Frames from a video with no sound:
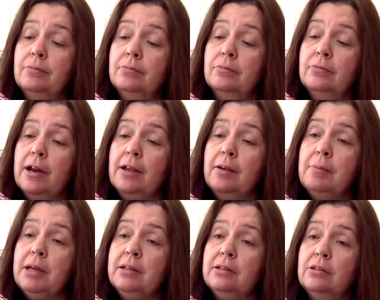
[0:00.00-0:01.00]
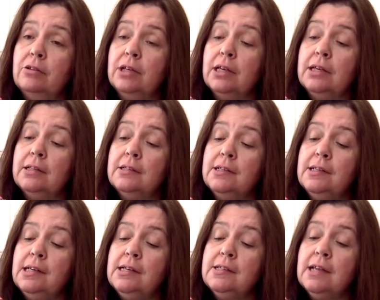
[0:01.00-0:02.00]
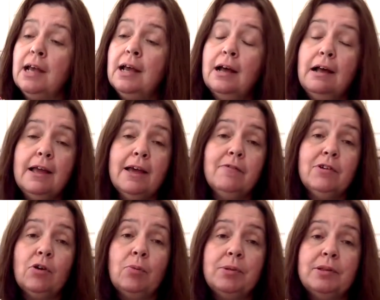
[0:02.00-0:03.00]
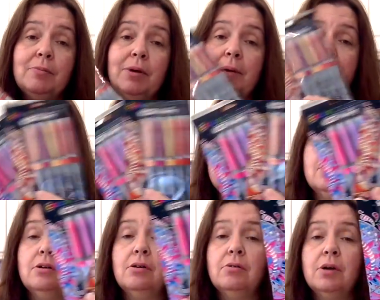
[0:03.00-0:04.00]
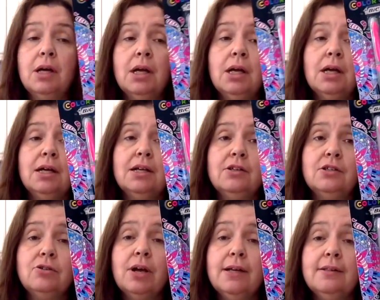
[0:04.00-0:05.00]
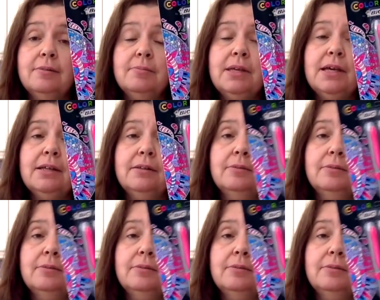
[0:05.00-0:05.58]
recommend looking into these. I haven't opened them up and tried them yet,